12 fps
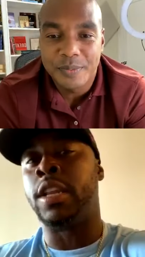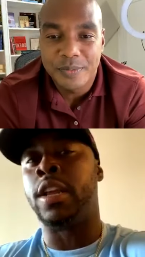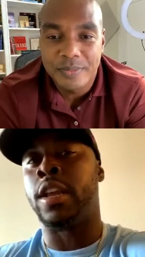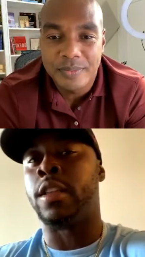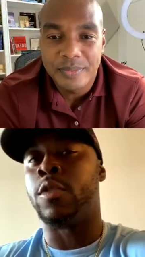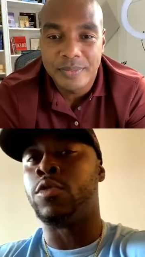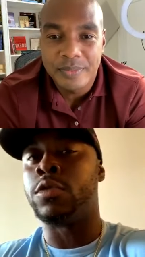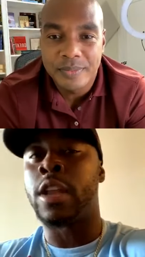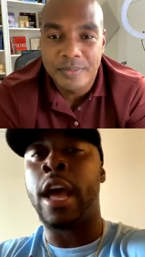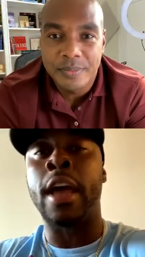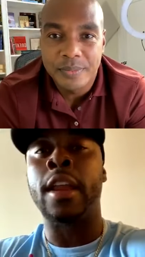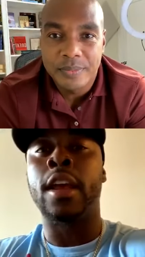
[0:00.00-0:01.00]
Speaker 1: and who's
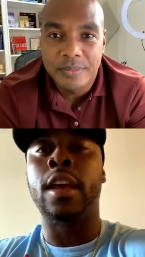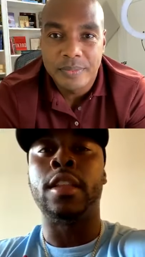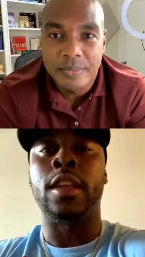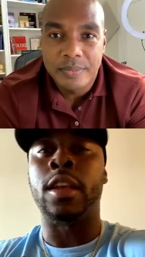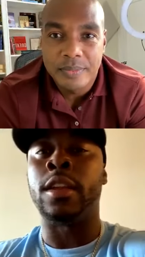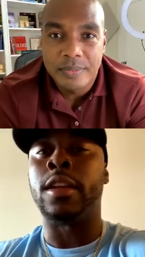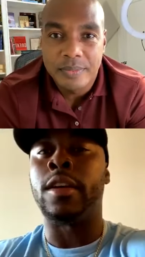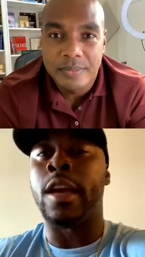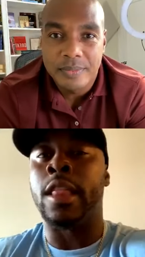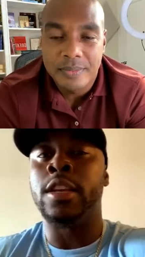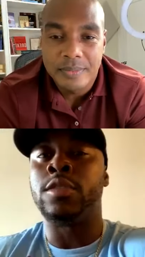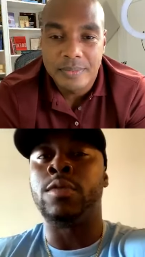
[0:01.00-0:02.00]
not, then at
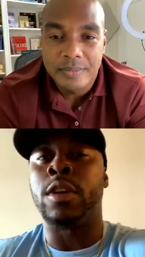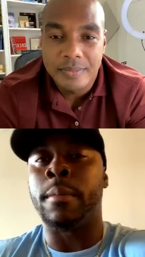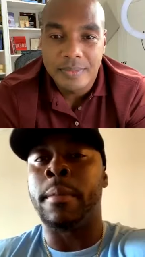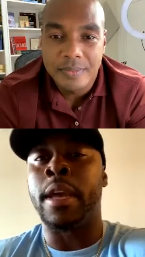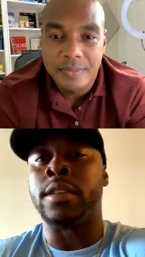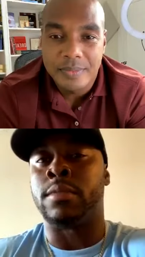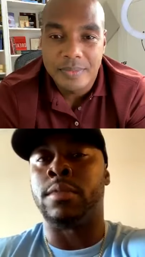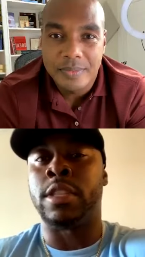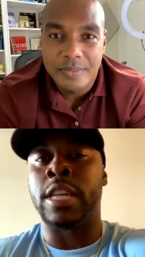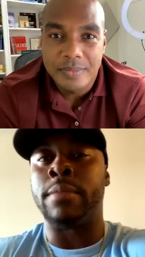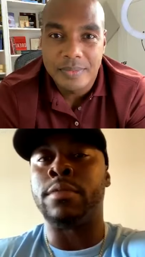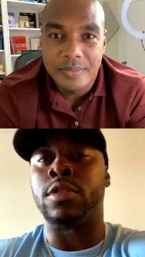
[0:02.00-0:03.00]
least we can make some
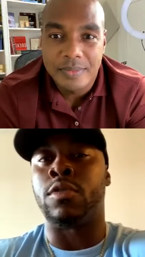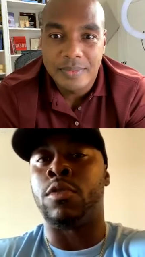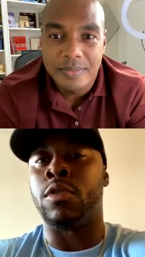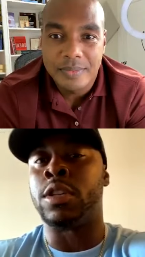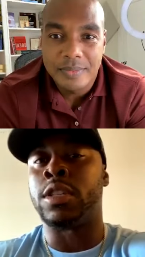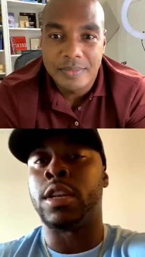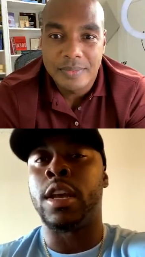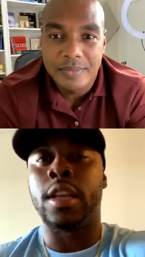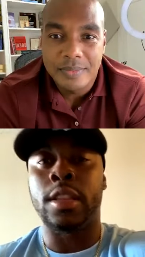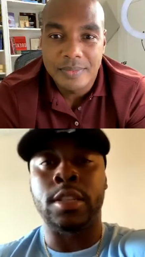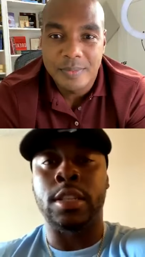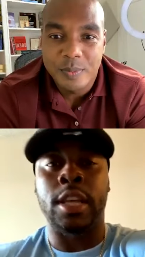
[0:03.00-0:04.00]
steps towards
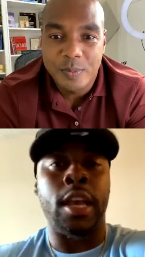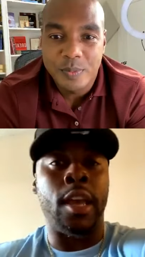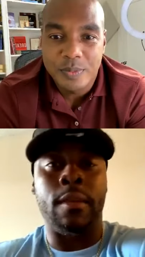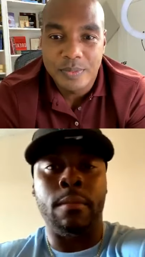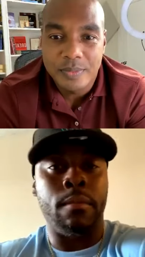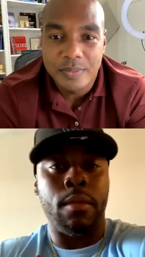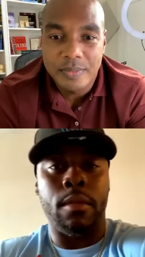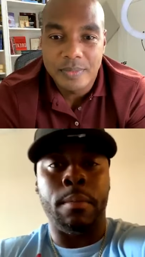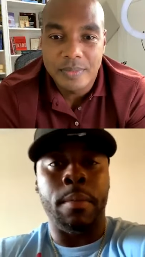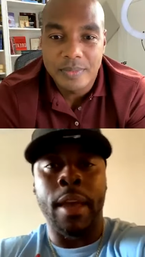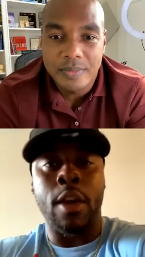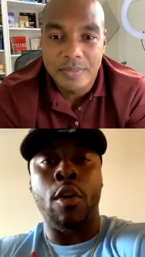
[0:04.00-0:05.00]
this thing
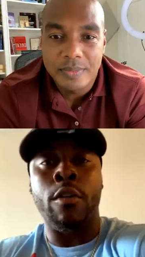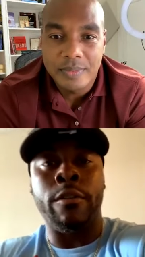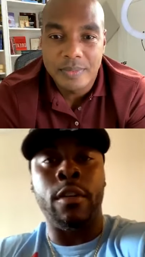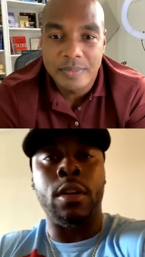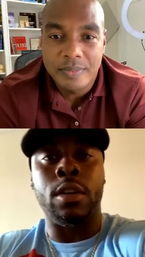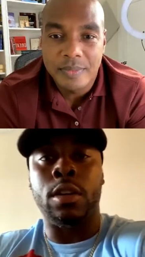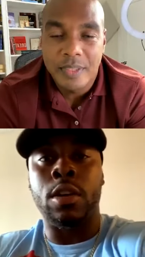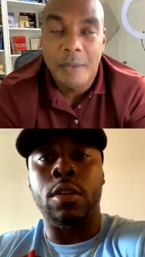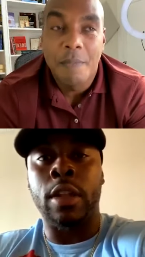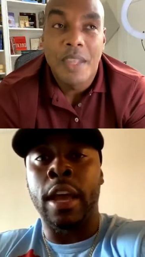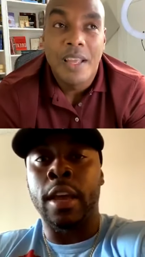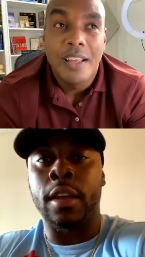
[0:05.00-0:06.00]
being over. You
Speaker 2: know,
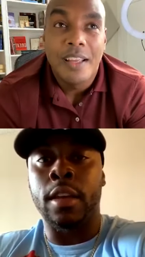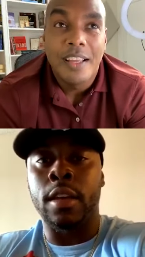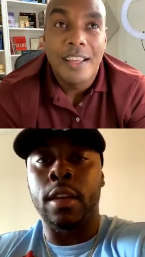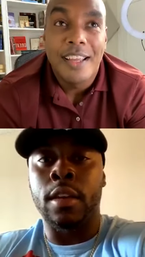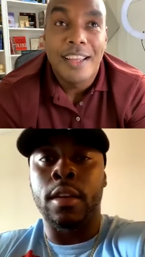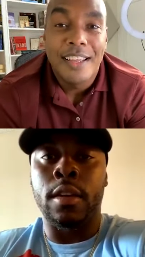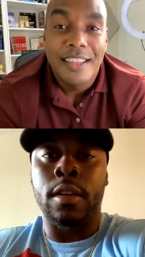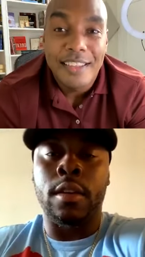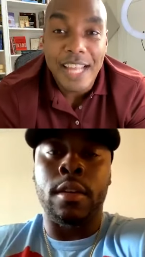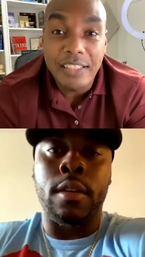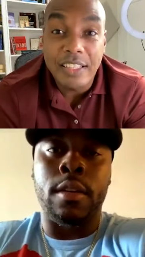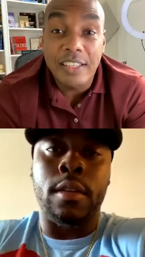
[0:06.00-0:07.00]
like
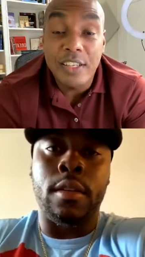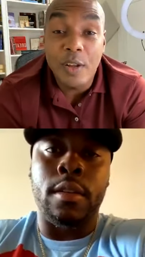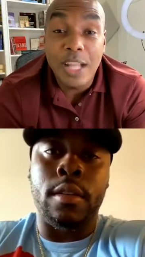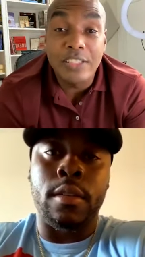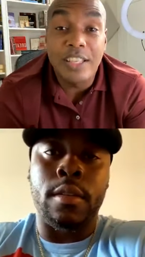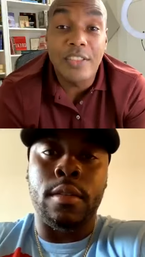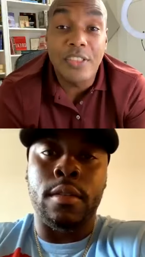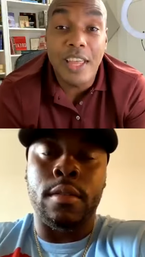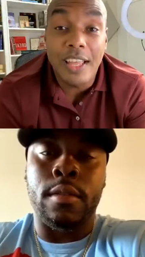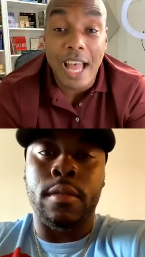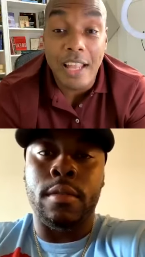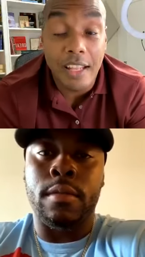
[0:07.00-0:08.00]
that's you know that's good thing.
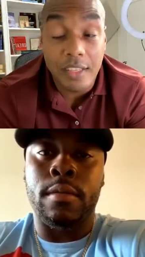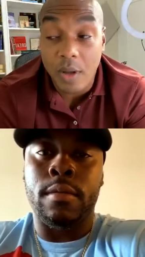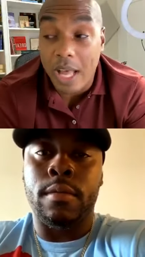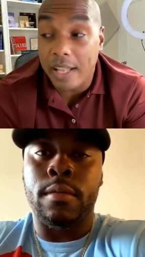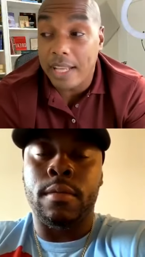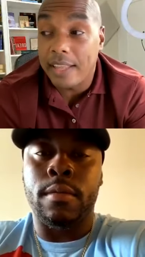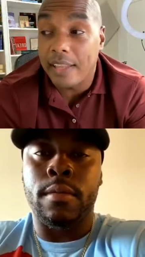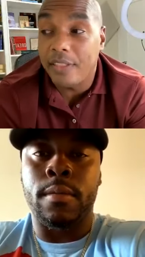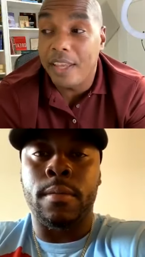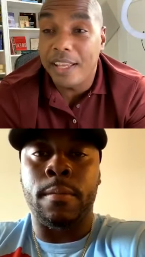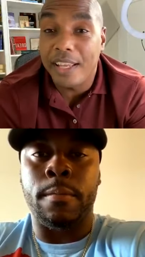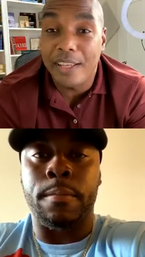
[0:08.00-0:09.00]
I no, I like that
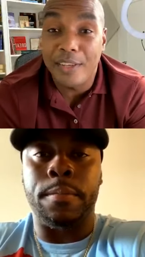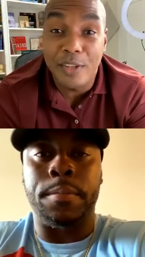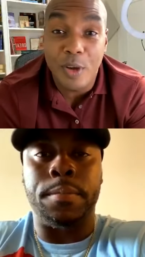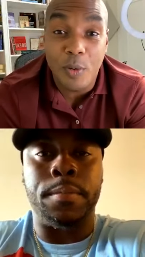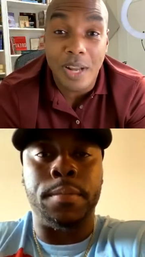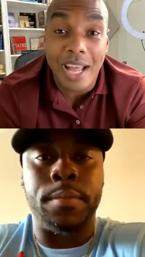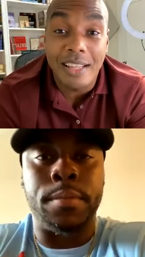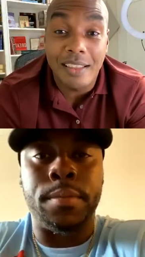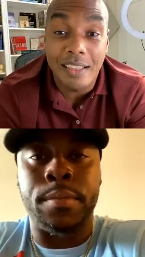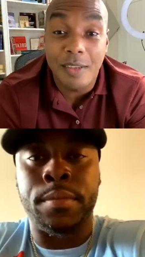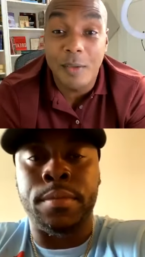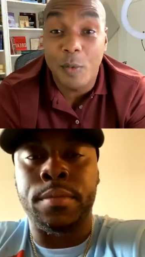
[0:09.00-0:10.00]
thinking. You know what I
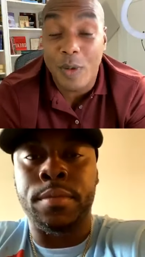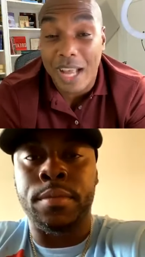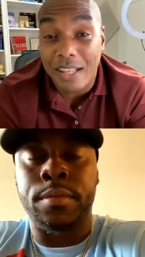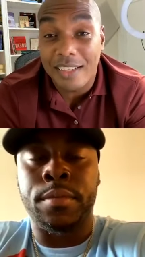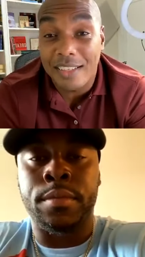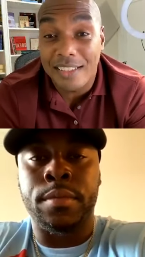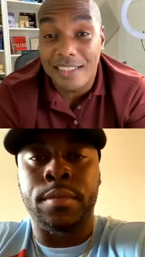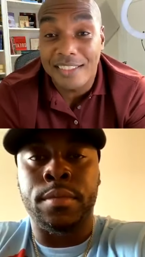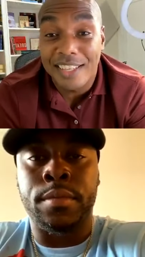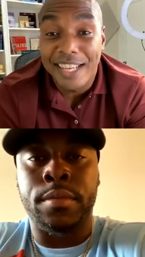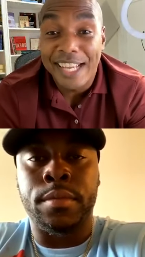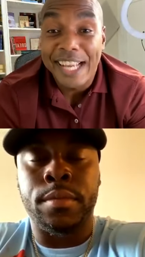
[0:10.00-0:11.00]
when I look at this
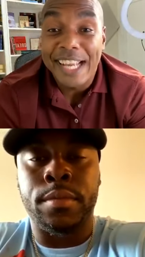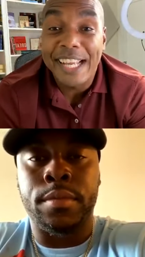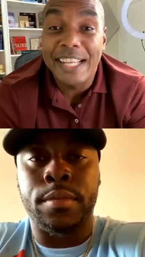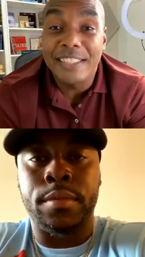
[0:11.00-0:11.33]
is